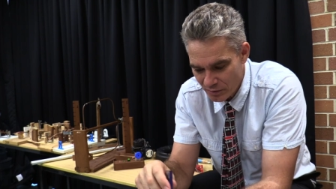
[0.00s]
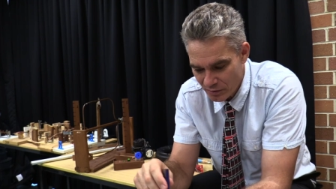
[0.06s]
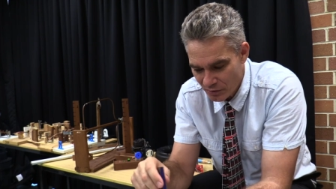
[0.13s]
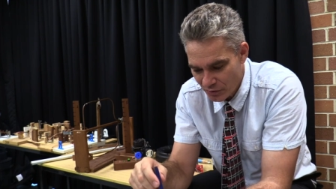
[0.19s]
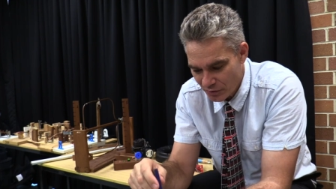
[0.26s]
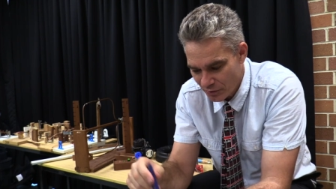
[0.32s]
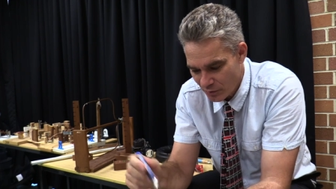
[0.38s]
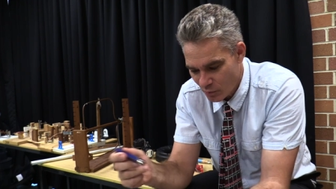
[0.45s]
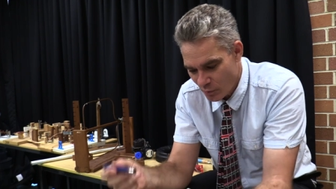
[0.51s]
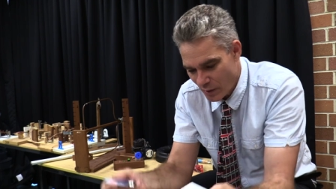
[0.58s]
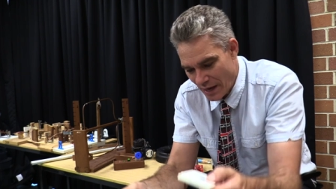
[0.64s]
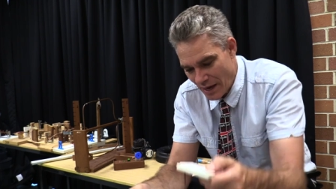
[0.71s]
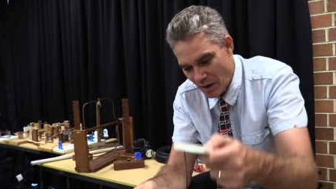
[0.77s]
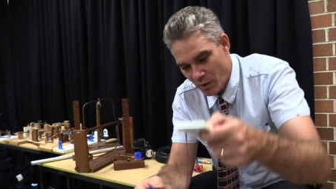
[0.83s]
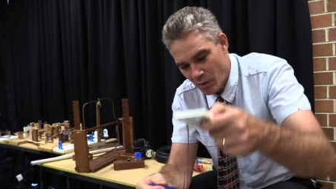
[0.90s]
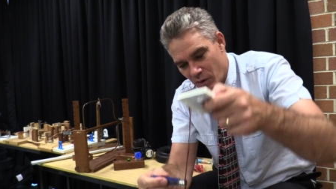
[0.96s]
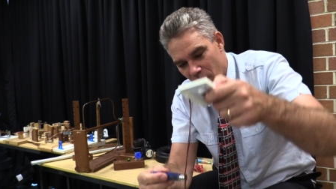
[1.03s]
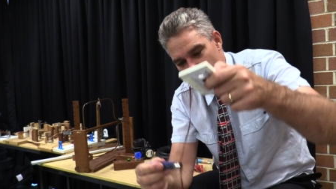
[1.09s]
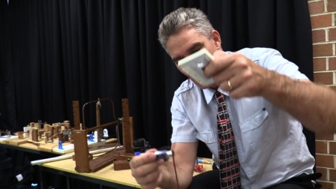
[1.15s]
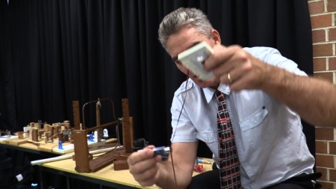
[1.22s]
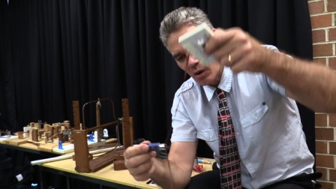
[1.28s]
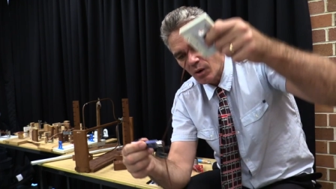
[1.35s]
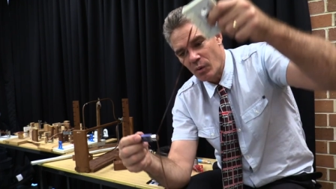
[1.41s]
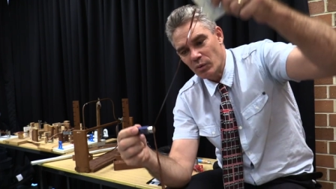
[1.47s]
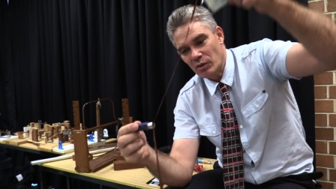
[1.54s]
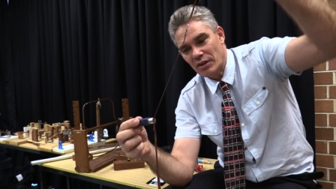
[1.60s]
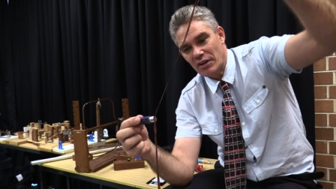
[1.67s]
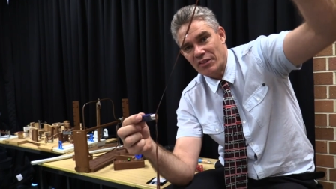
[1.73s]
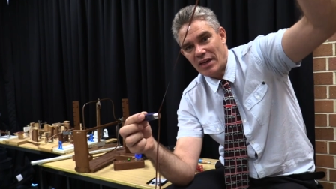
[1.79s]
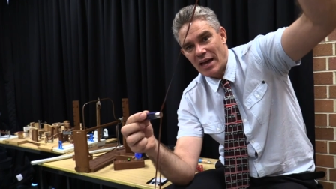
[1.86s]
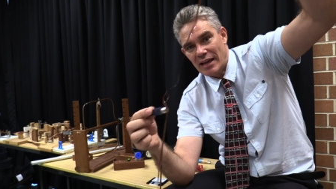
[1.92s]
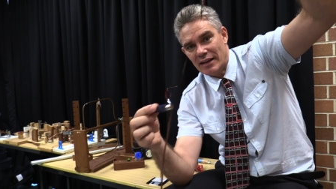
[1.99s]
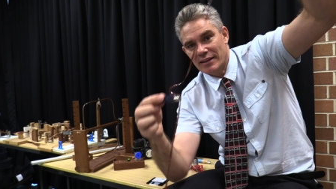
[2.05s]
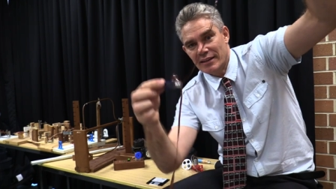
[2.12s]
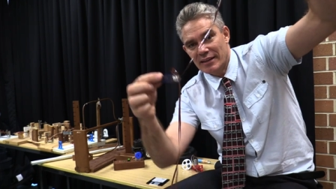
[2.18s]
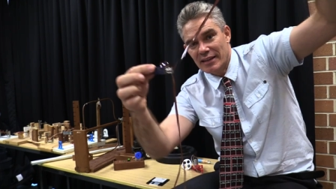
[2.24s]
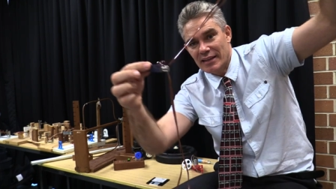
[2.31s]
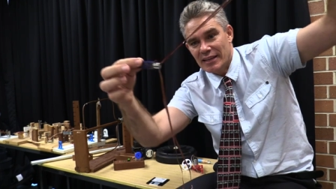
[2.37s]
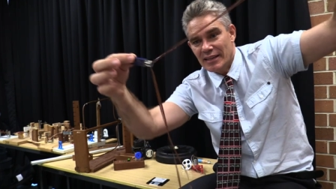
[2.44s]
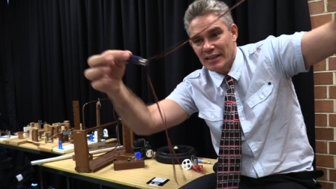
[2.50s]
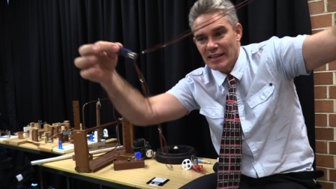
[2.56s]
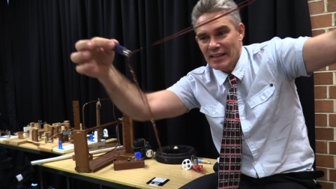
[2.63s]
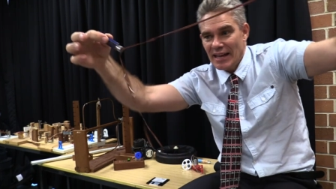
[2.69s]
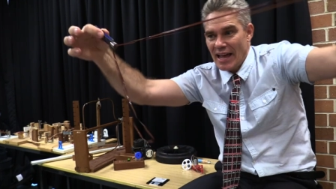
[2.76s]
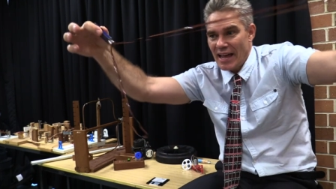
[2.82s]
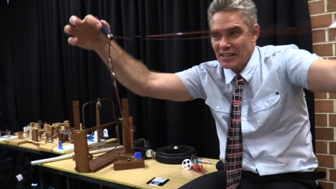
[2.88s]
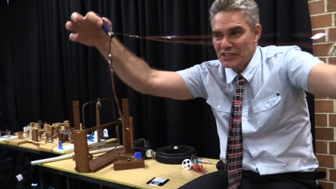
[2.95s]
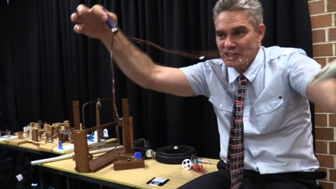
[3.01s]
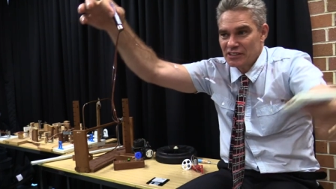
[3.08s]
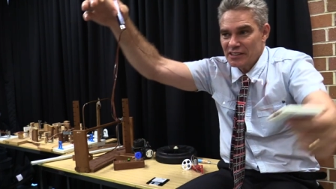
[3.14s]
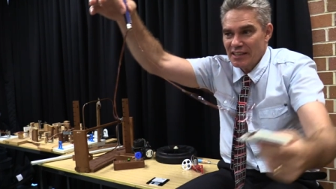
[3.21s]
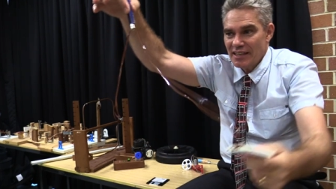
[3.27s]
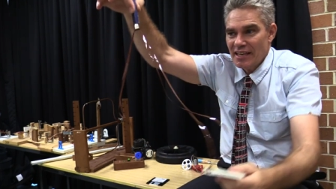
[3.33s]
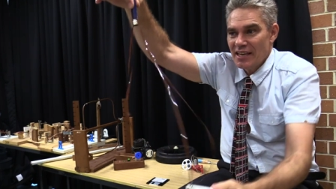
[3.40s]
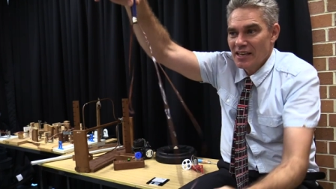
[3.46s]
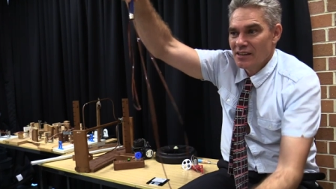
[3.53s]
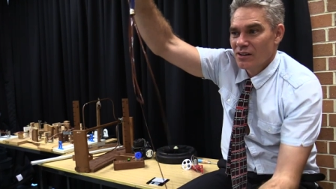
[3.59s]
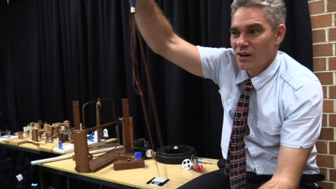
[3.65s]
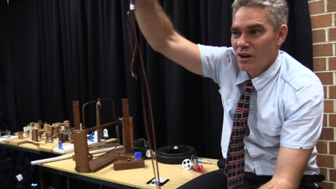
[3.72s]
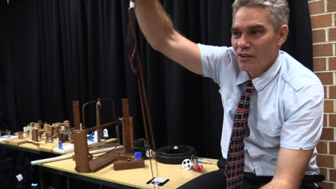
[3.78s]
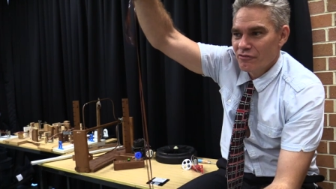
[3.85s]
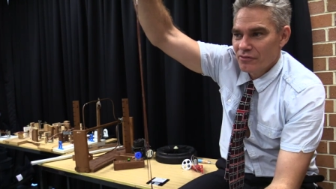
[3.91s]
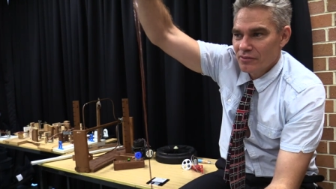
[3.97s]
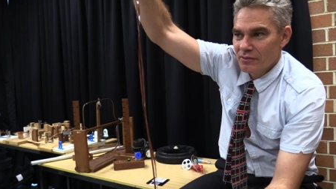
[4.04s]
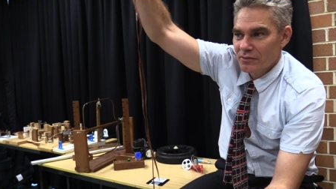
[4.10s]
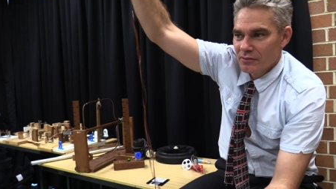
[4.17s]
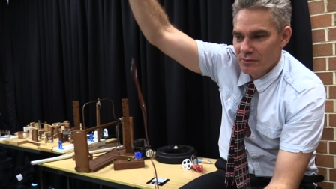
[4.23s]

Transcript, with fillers: look wow oh look at that it actually it, I